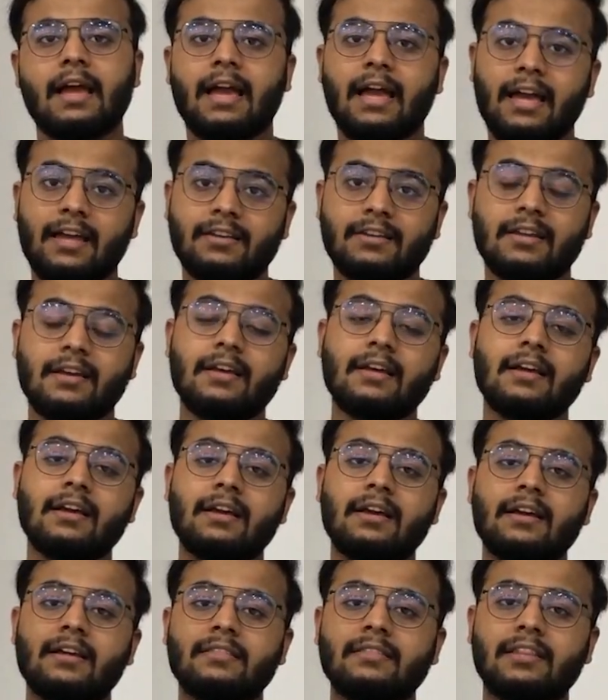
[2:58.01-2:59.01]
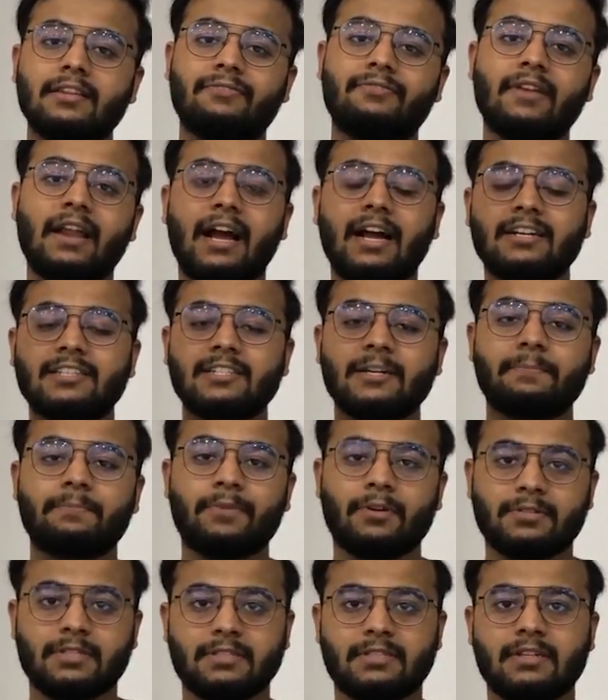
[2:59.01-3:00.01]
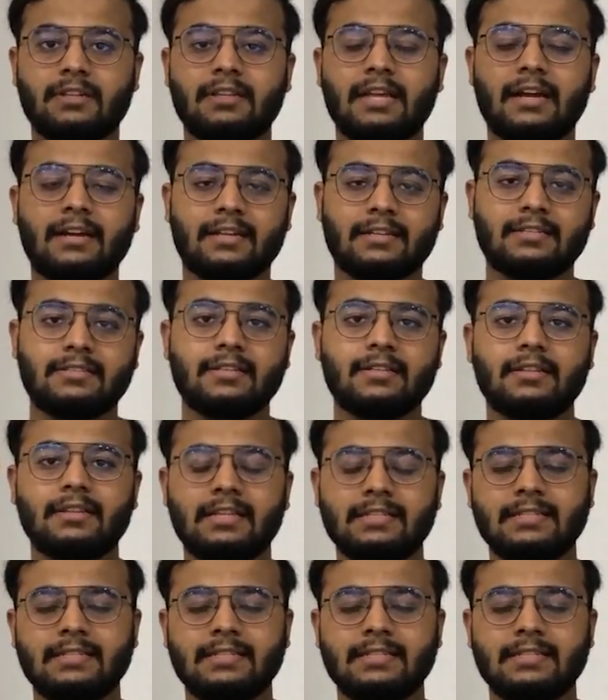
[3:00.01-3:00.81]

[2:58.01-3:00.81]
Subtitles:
And the flagship processor, that is the